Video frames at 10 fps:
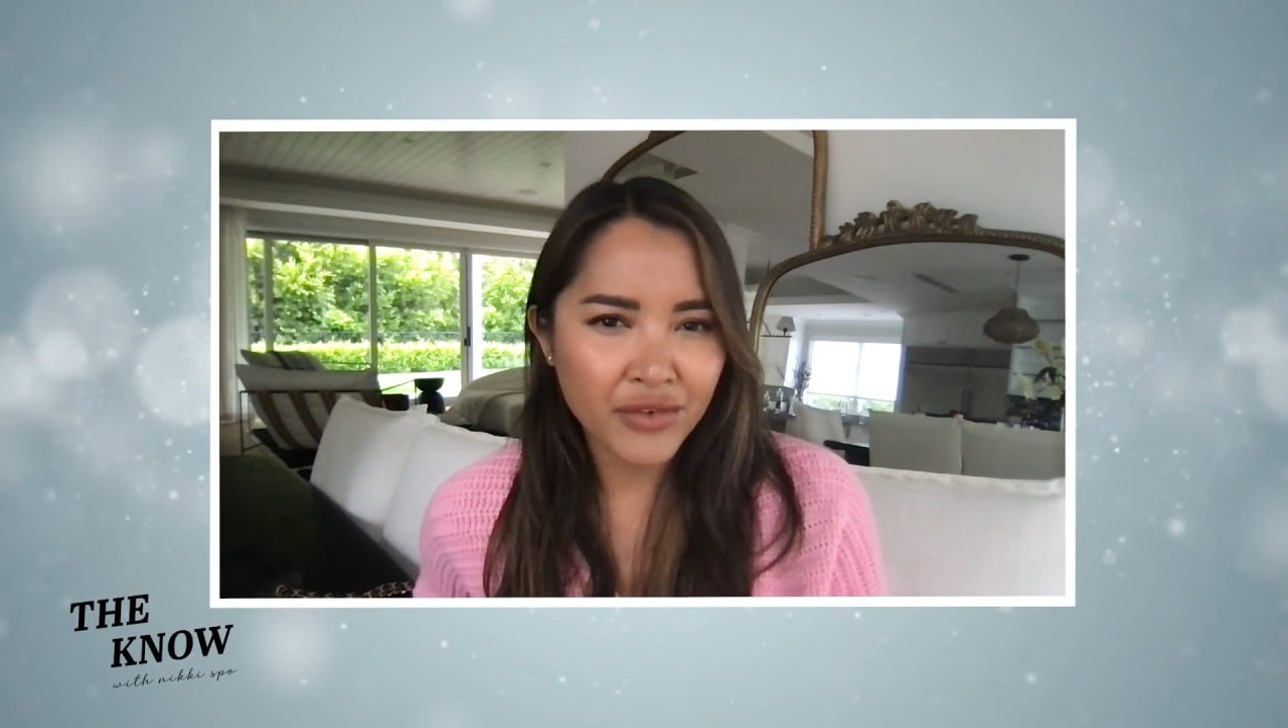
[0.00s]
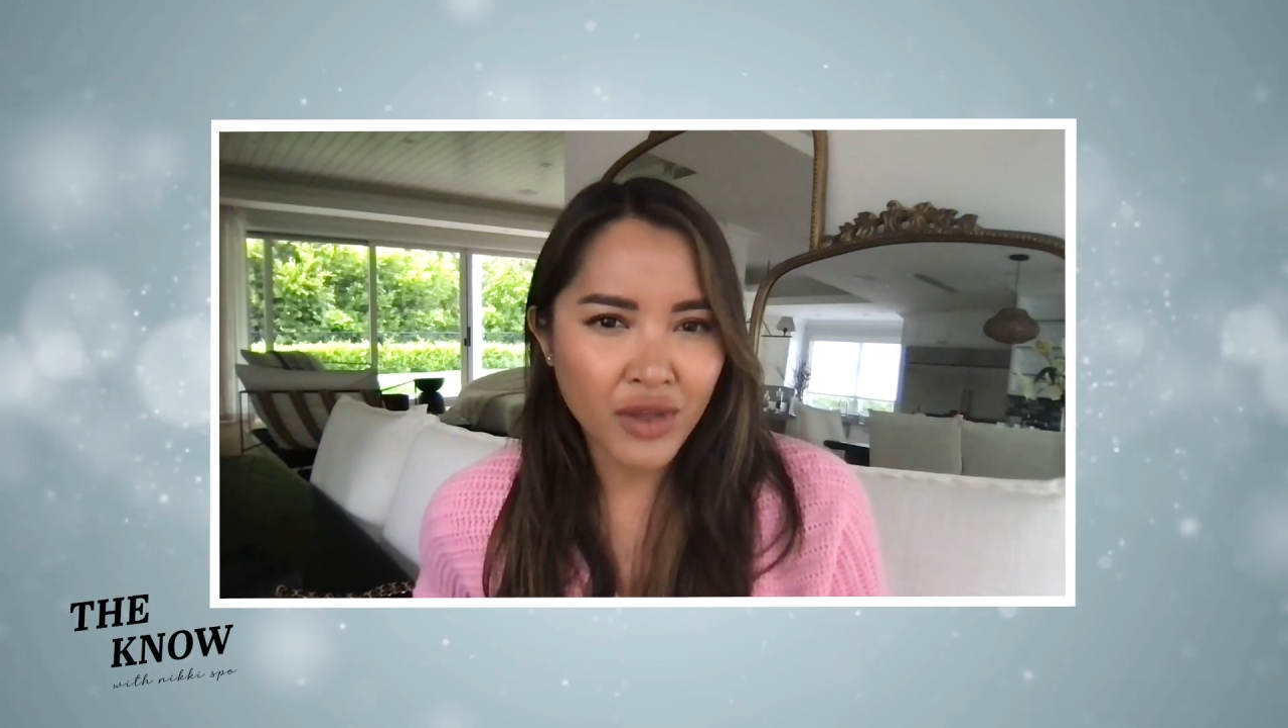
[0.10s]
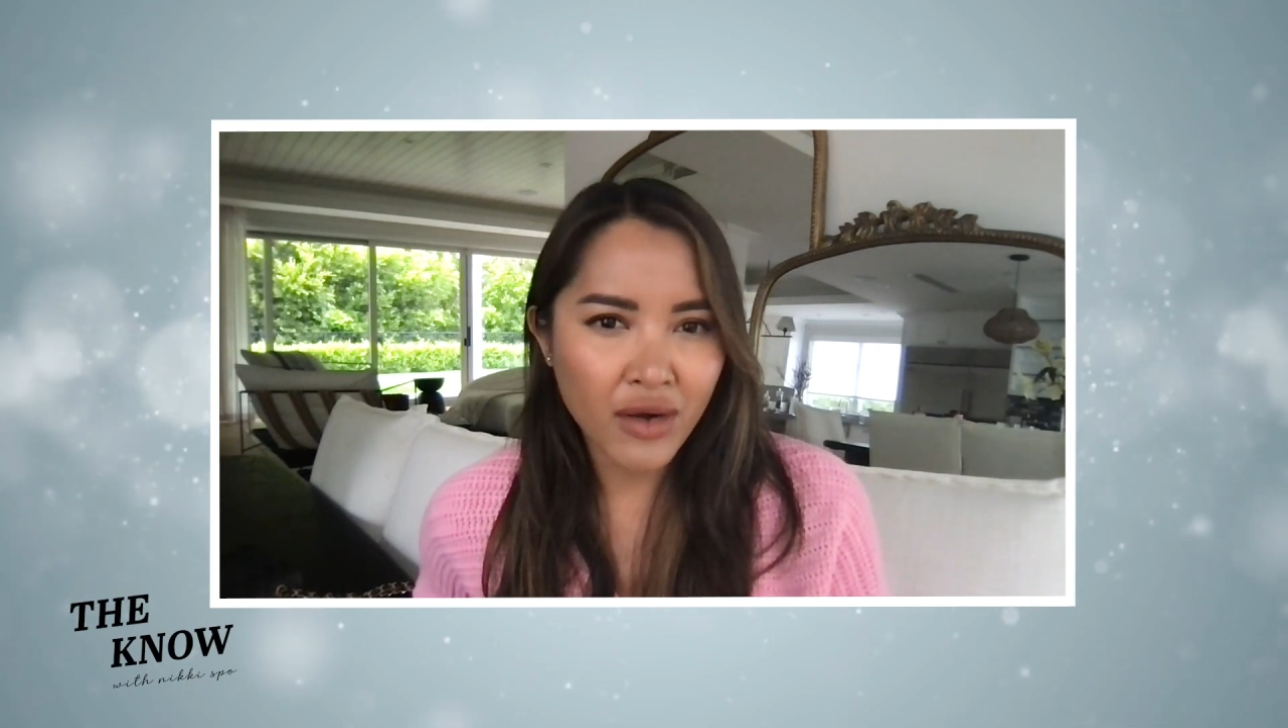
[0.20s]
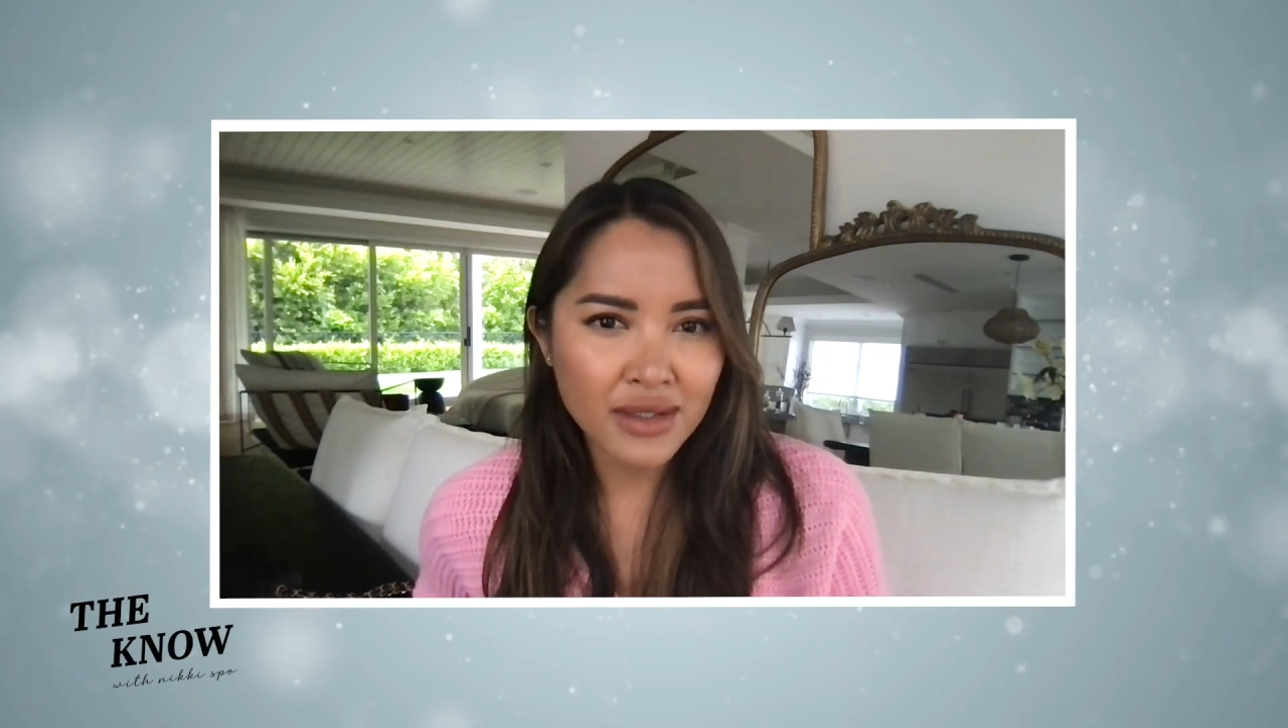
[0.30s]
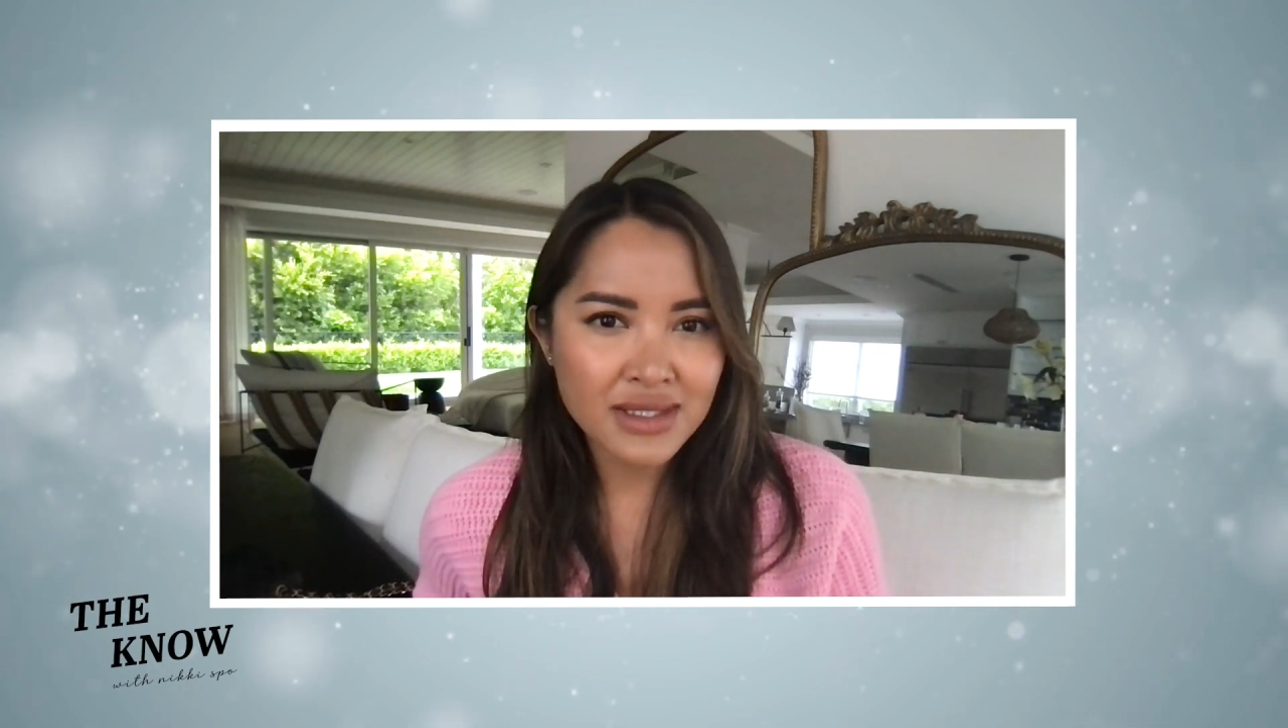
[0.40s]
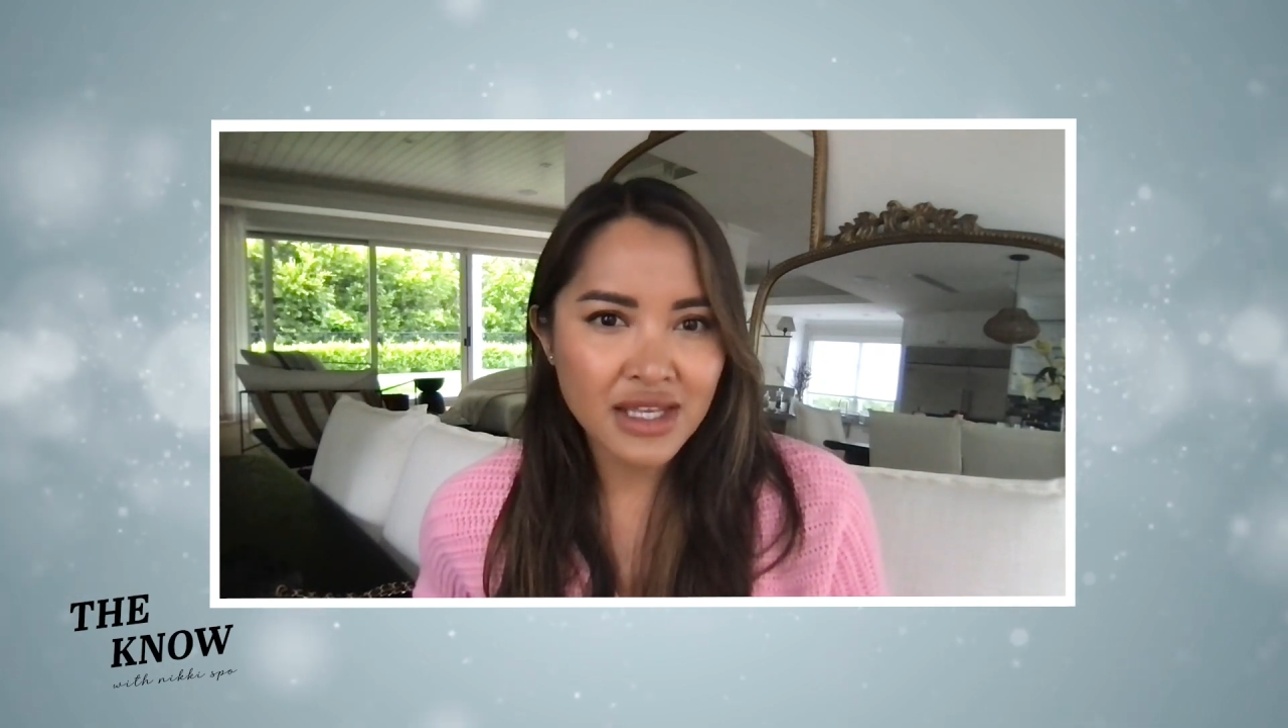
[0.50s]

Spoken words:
flaws.